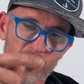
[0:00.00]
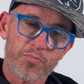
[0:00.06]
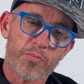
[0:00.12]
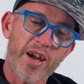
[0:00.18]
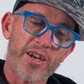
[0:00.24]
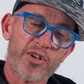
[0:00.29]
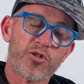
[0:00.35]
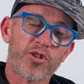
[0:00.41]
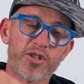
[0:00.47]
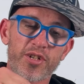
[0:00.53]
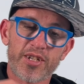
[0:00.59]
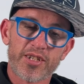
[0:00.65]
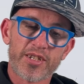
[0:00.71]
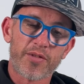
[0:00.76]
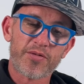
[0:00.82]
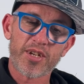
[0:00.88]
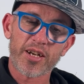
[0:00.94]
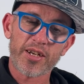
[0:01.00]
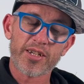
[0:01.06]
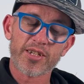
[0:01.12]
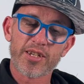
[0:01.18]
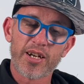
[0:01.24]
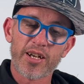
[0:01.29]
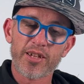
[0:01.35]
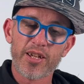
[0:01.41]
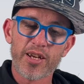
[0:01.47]
bait cotton and stuff stuck
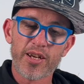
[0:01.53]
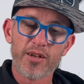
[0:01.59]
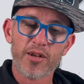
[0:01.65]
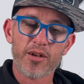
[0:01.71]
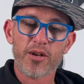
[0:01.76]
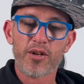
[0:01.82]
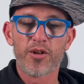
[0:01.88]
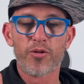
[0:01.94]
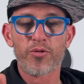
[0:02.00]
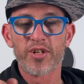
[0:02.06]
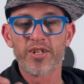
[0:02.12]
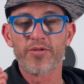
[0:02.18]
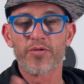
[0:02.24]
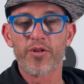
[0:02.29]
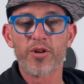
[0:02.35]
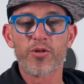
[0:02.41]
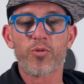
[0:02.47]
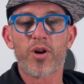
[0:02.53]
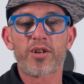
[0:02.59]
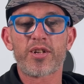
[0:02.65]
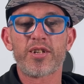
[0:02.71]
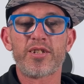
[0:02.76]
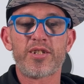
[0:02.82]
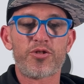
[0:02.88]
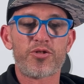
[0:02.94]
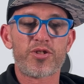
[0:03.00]
inside there. The reel is quite
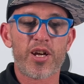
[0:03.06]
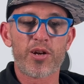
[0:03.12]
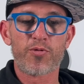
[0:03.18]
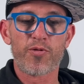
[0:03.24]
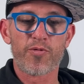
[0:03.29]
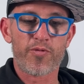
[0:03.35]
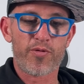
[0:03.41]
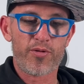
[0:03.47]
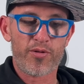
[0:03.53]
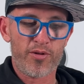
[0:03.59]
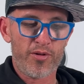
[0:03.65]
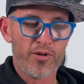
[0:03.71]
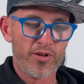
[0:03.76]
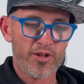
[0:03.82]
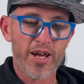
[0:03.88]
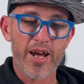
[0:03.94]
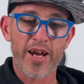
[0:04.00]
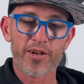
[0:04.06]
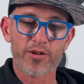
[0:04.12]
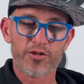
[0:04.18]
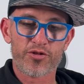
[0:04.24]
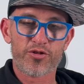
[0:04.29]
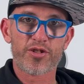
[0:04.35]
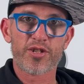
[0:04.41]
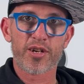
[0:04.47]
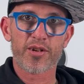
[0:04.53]
easy to take off the handle, I
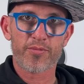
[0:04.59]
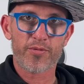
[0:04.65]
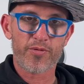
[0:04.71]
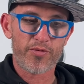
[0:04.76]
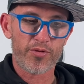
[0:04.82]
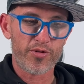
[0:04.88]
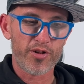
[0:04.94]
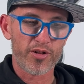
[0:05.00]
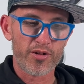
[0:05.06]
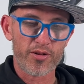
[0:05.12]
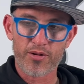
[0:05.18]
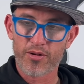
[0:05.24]
should say, with the reel.